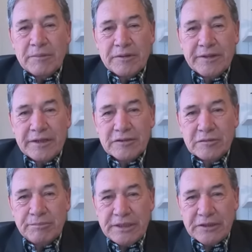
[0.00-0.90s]
But that
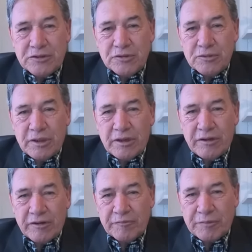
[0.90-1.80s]
compared to a
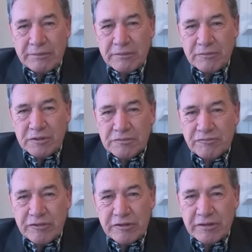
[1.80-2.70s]
lot of people was
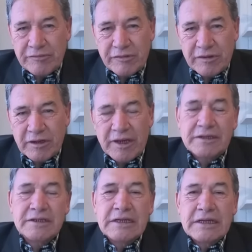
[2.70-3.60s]
very, very
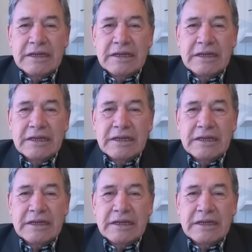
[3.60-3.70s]
light.